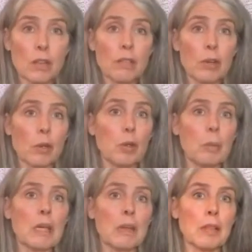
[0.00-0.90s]
living who you
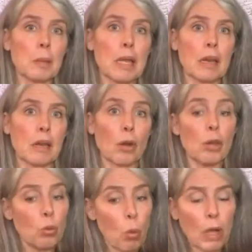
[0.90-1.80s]
be on the planet? Are
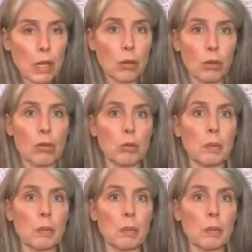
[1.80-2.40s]
you walking who you